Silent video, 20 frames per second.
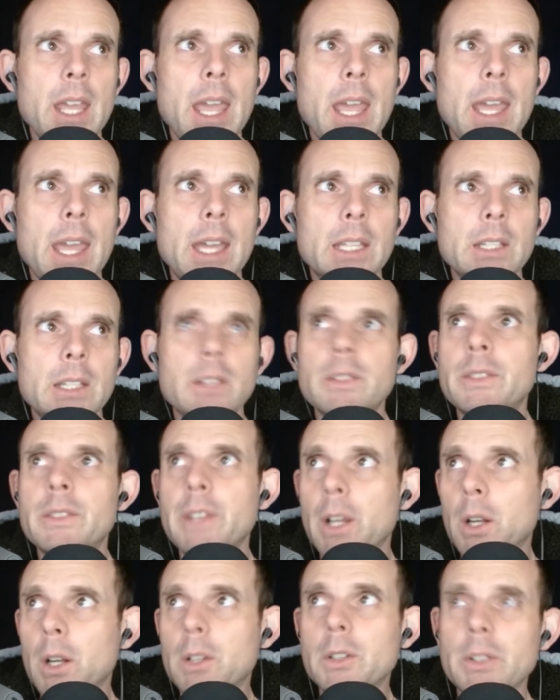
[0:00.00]
And
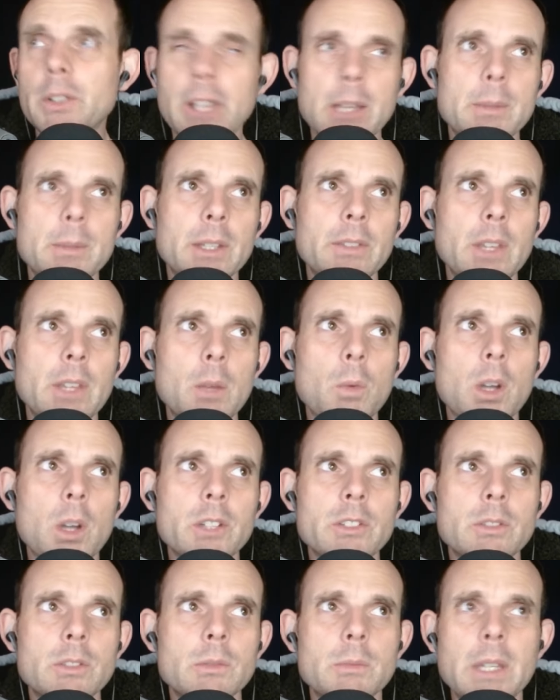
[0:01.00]
they're claiming they
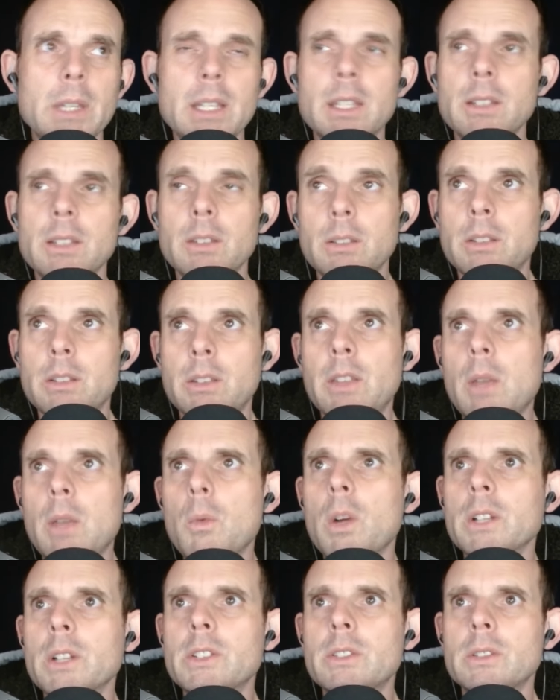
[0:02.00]
want to make
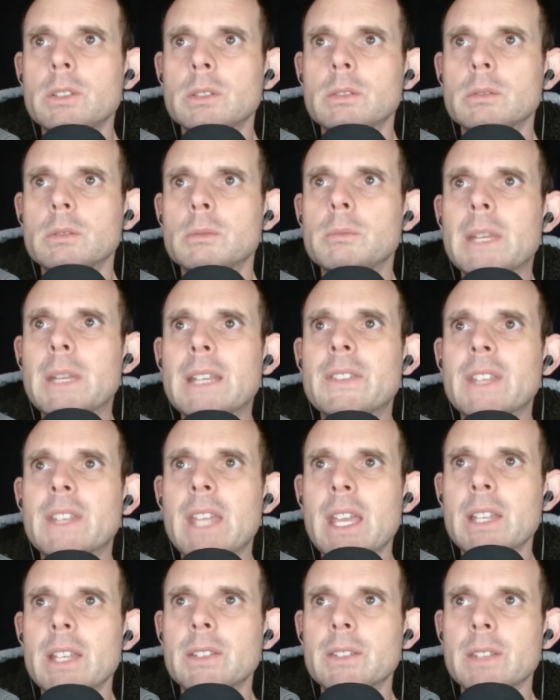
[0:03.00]
the
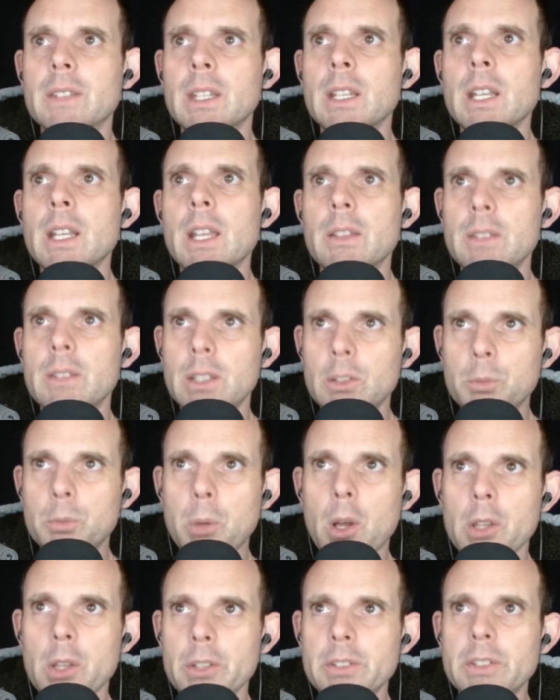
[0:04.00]
case that these
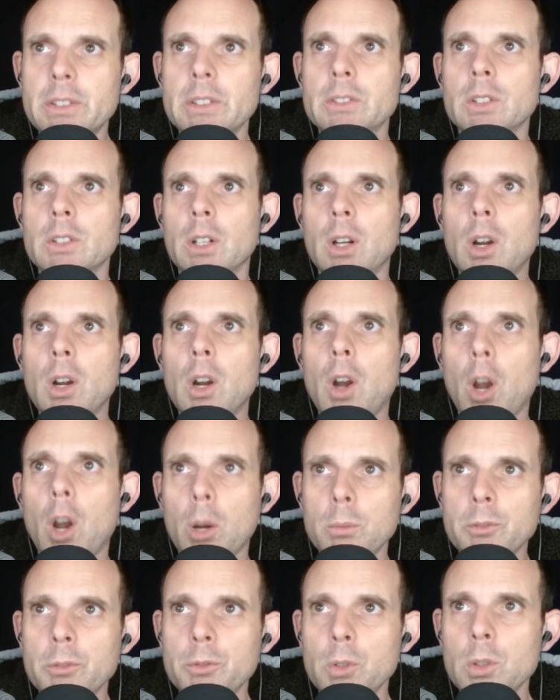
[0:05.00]
policies are
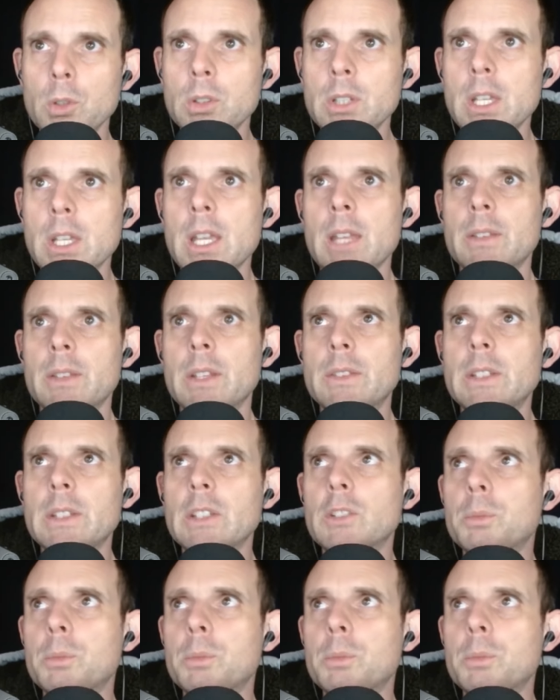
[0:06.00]
harmful, that these